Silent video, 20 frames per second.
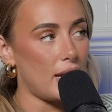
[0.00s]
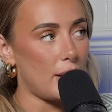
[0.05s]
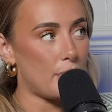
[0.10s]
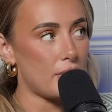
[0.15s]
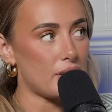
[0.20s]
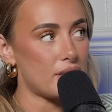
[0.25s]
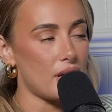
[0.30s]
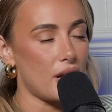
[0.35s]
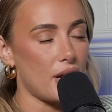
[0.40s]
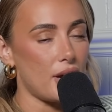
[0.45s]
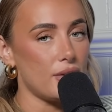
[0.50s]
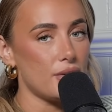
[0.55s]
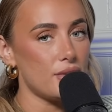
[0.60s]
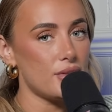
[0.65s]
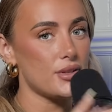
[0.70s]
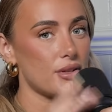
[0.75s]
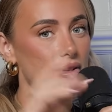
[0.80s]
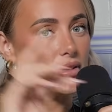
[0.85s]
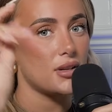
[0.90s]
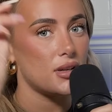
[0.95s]

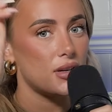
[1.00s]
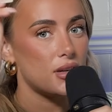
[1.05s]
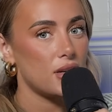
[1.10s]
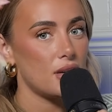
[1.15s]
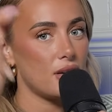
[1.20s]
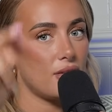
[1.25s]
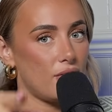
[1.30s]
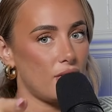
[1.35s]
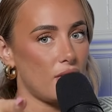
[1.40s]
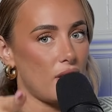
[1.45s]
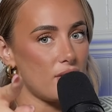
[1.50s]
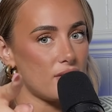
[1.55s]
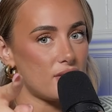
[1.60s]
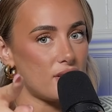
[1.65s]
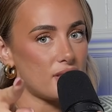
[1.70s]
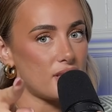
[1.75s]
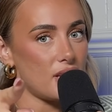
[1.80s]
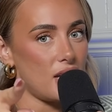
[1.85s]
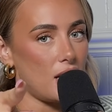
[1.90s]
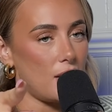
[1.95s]
episode, for those
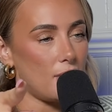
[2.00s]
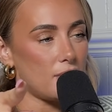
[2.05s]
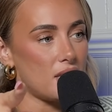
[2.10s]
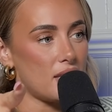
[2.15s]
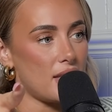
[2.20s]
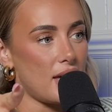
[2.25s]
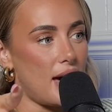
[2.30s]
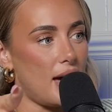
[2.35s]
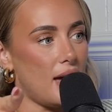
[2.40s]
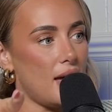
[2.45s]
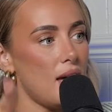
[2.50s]
that sign up to that.